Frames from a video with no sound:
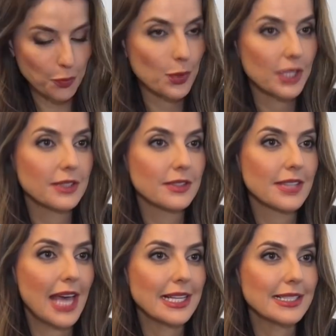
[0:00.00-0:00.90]

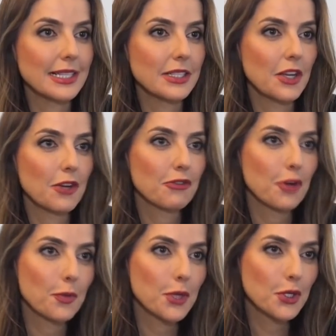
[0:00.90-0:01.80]
Britain's exit
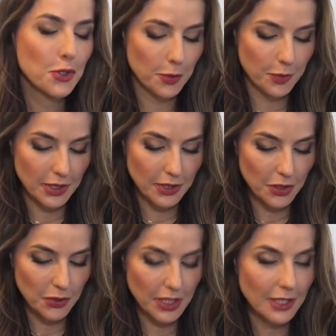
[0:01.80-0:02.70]
from the
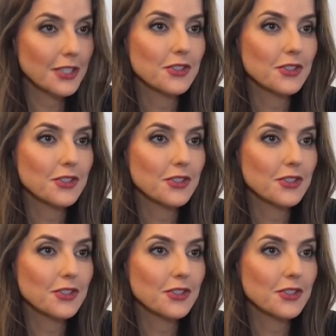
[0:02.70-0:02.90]
European Union.